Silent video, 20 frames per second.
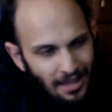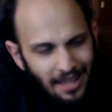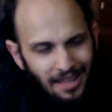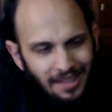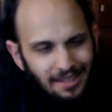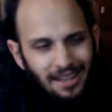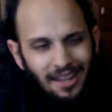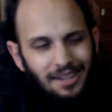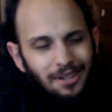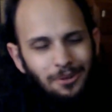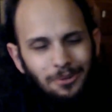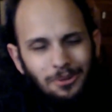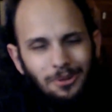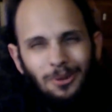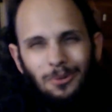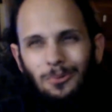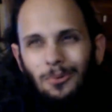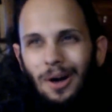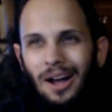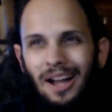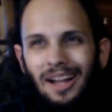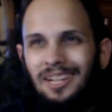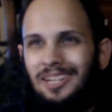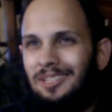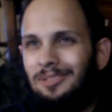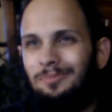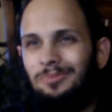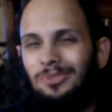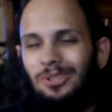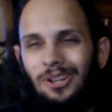I don't know why I
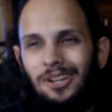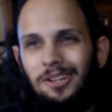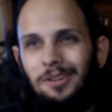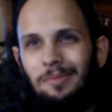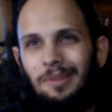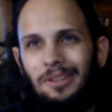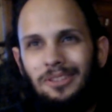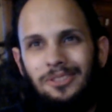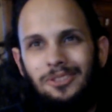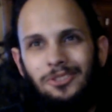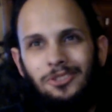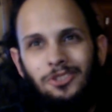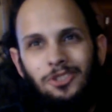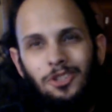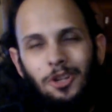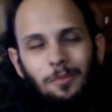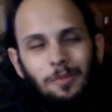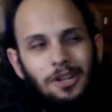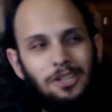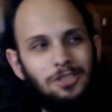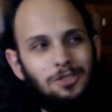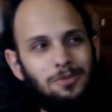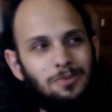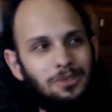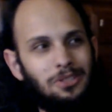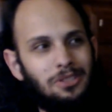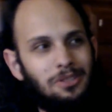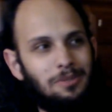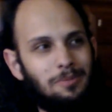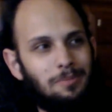am talking about this so much
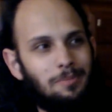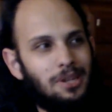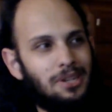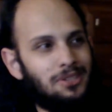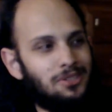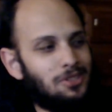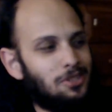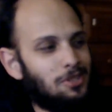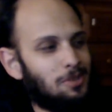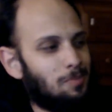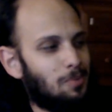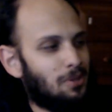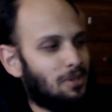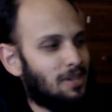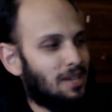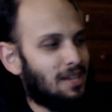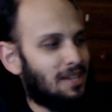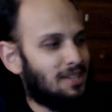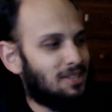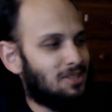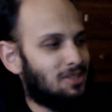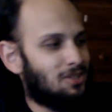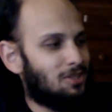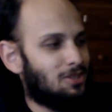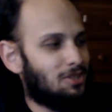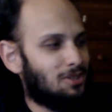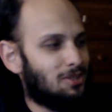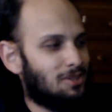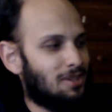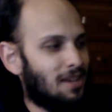with Bendis' book. I guess
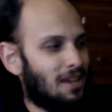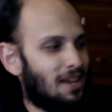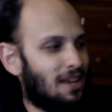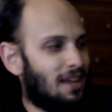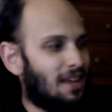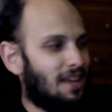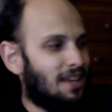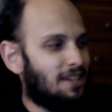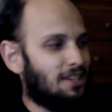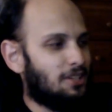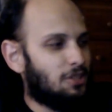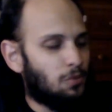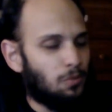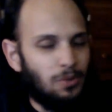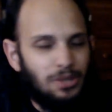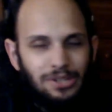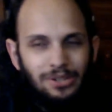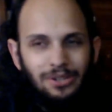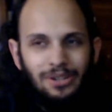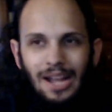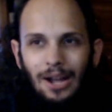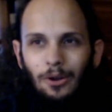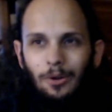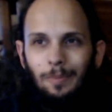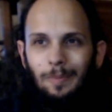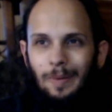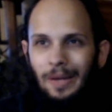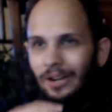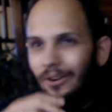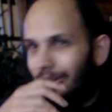it's weird
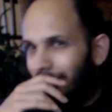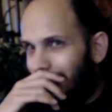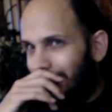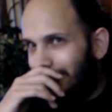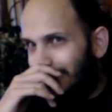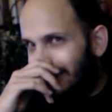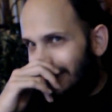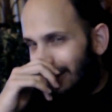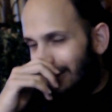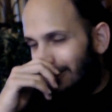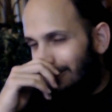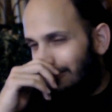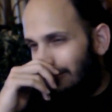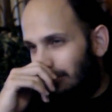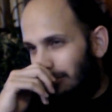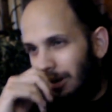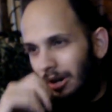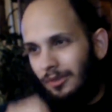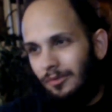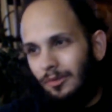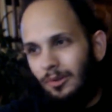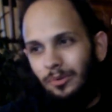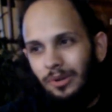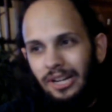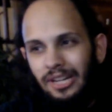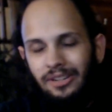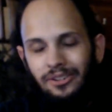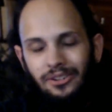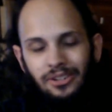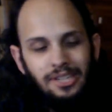how apparent of a Marvel
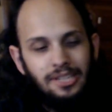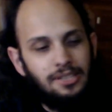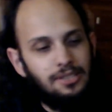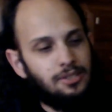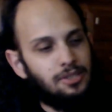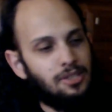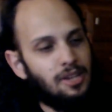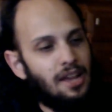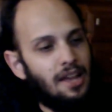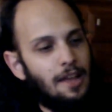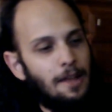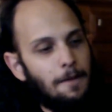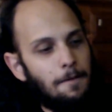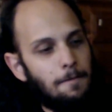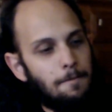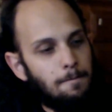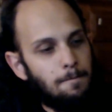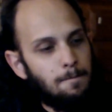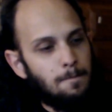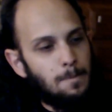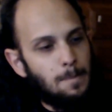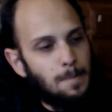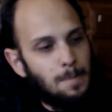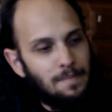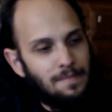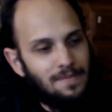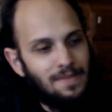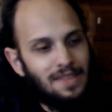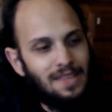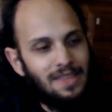writer he is.
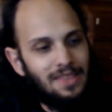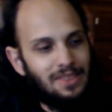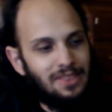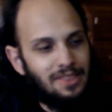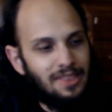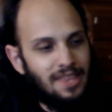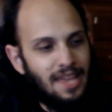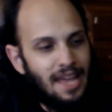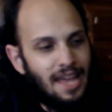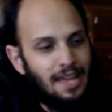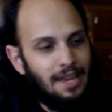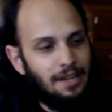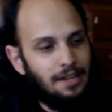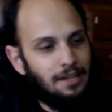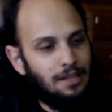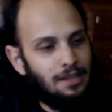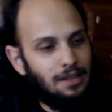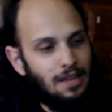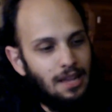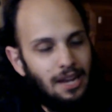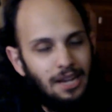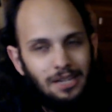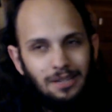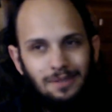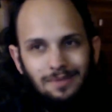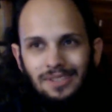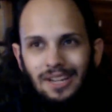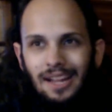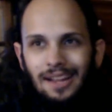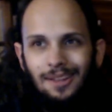That
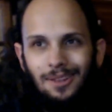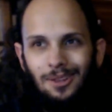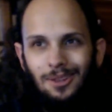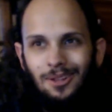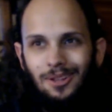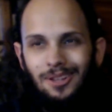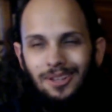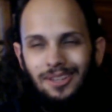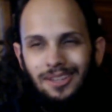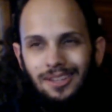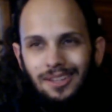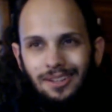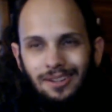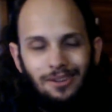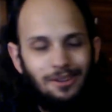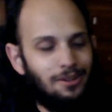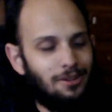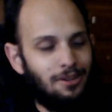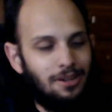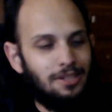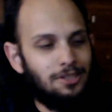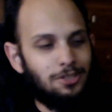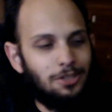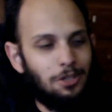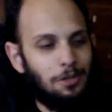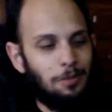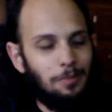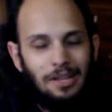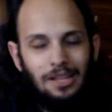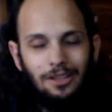line of dialogue, or
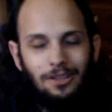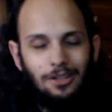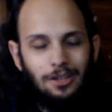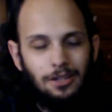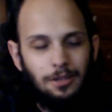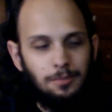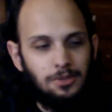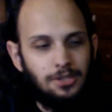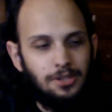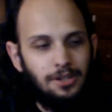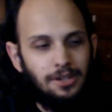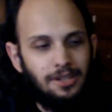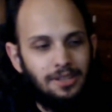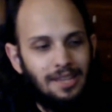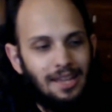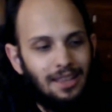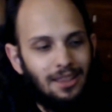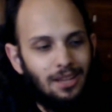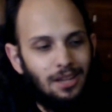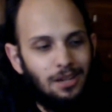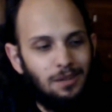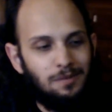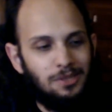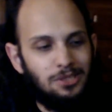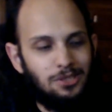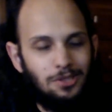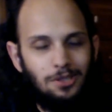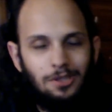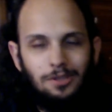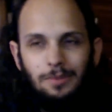internal monologue, I'm sorry, that line of
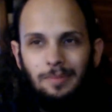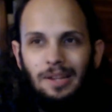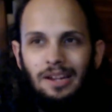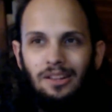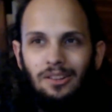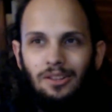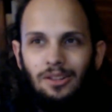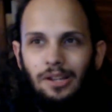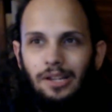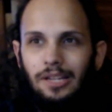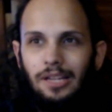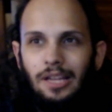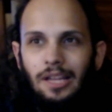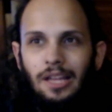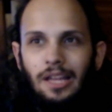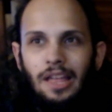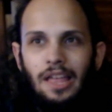internal monologue